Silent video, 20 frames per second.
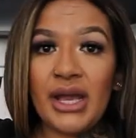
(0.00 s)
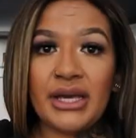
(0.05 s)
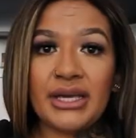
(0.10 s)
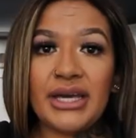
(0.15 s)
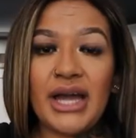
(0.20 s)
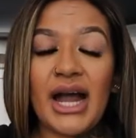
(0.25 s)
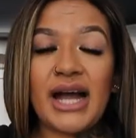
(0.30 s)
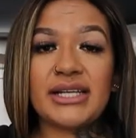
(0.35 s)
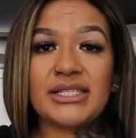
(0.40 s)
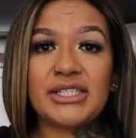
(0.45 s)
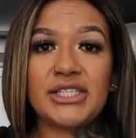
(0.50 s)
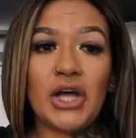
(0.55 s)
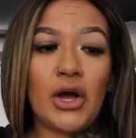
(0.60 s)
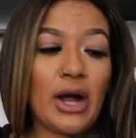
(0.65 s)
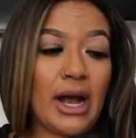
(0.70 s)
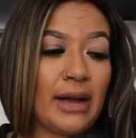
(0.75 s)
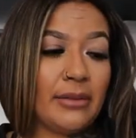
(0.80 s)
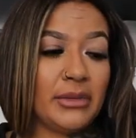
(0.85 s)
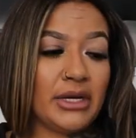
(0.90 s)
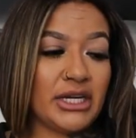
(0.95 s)
yeah so
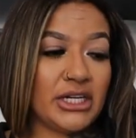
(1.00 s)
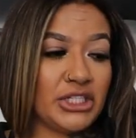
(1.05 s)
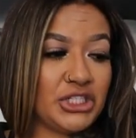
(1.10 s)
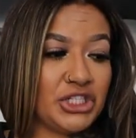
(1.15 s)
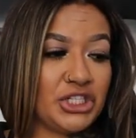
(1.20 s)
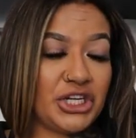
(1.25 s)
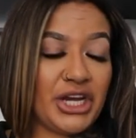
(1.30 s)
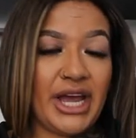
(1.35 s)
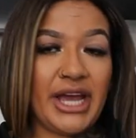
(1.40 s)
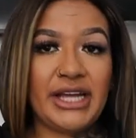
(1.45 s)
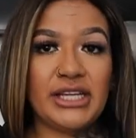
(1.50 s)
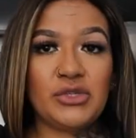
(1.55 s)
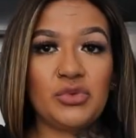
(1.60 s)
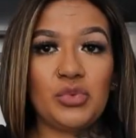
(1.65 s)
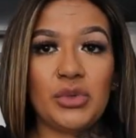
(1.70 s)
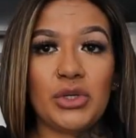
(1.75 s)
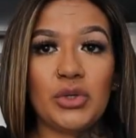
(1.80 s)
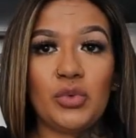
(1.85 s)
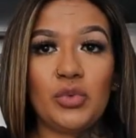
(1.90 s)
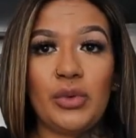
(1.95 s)
I'm gonna change
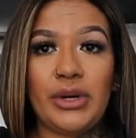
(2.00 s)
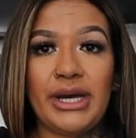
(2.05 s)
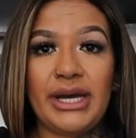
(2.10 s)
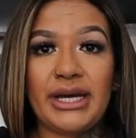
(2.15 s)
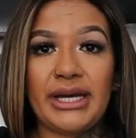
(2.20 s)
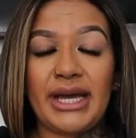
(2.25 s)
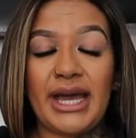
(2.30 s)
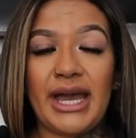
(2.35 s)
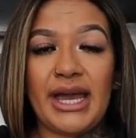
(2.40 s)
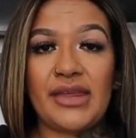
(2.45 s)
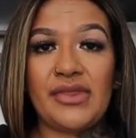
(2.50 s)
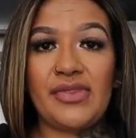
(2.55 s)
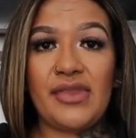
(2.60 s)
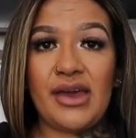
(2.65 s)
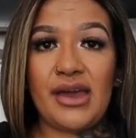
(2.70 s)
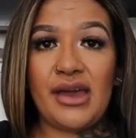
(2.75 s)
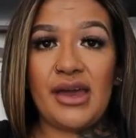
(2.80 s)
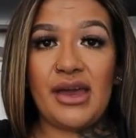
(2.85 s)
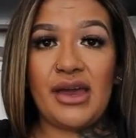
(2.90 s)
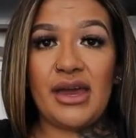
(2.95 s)
real quick and
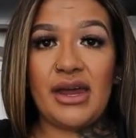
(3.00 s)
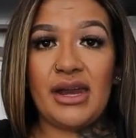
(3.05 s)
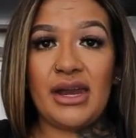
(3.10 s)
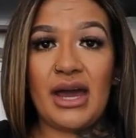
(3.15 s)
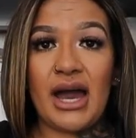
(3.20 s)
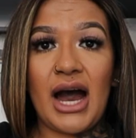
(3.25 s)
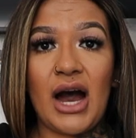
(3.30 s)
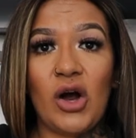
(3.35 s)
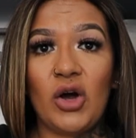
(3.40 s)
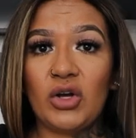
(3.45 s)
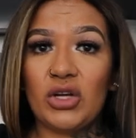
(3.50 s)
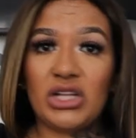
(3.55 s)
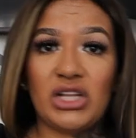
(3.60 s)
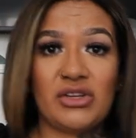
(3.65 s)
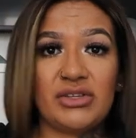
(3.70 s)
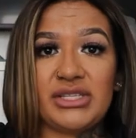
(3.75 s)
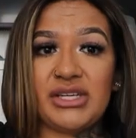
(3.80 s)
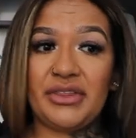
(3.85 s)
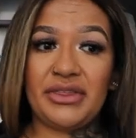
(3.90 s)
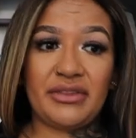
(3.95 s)
then I'll
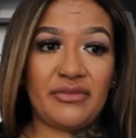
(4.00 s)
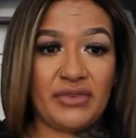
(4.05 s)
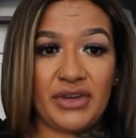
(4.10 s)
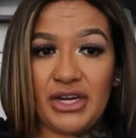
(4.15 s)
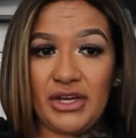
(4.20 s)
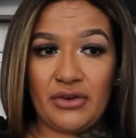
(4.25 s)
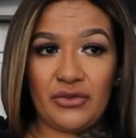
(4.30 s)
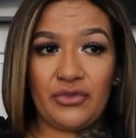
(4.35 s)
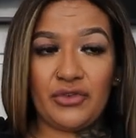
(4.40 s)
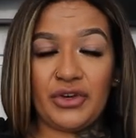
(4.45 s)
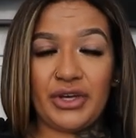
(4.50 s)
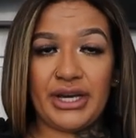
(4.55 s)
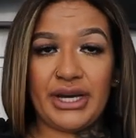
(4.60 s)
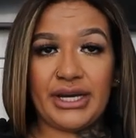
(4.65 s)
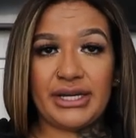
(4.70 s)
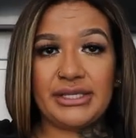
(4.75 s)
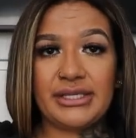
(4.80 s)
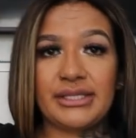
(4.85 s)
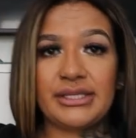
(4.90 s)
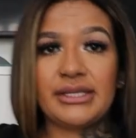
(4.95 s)
close out the video for you
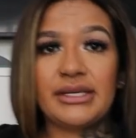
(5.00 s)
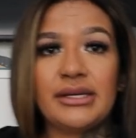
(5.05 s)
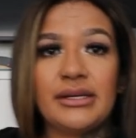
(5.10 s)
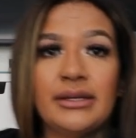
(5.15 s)
guys